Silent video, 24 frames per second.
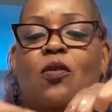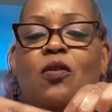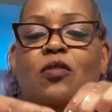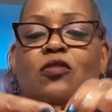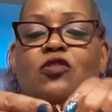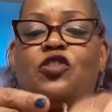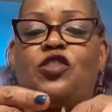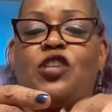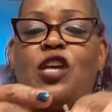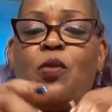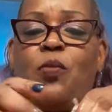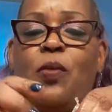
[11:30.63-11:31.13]

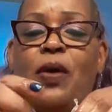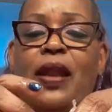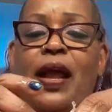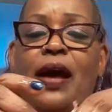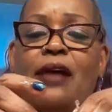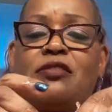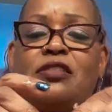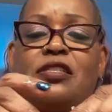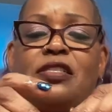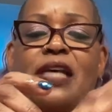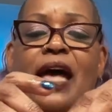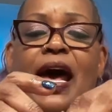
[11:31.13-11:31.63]
she went
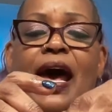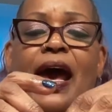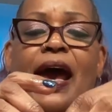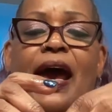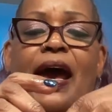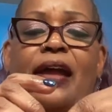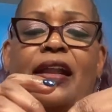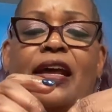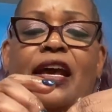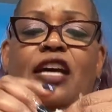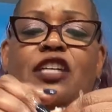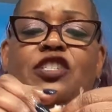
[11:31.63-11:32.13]

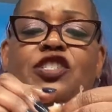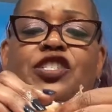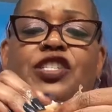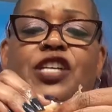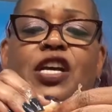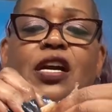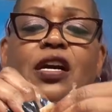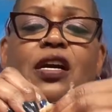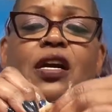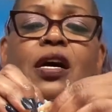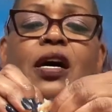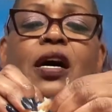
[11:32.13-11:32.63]
outside and
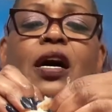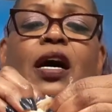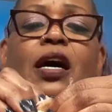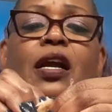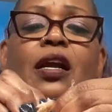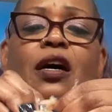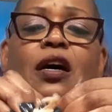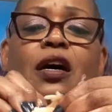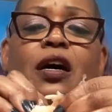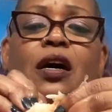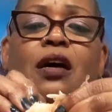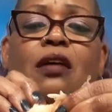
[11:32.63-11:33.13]
she
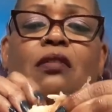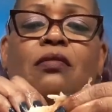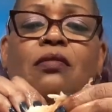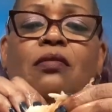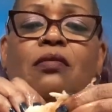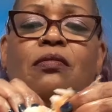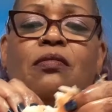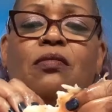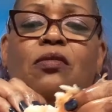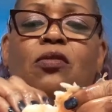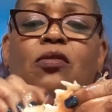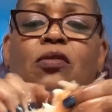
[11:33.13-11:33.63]
cut
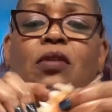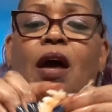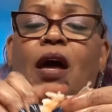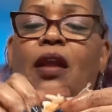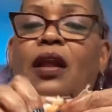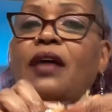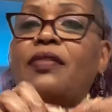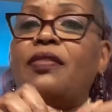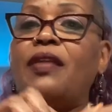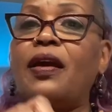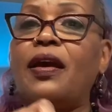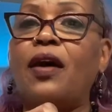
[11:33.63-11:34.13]
oh y'all,
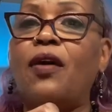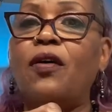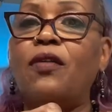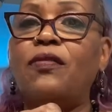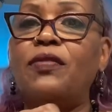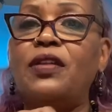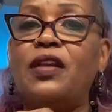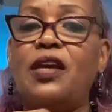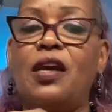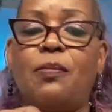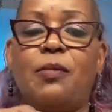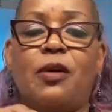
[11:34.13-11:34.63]
I think I
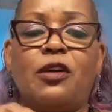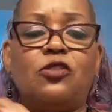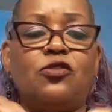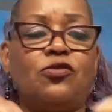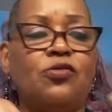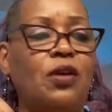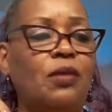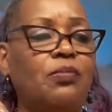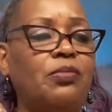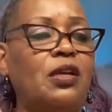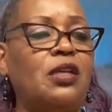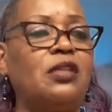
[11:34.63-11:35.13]
overdid my
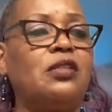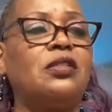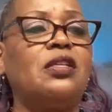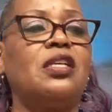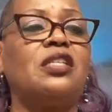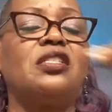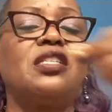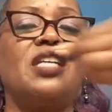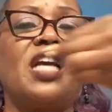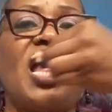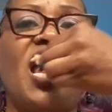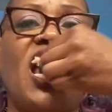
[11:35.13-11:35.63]
shrimp.
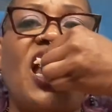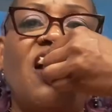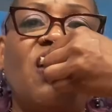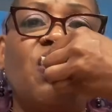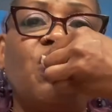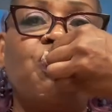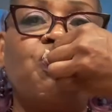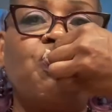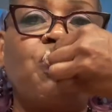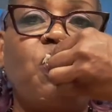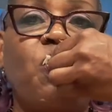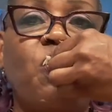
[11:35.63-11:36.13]
This scam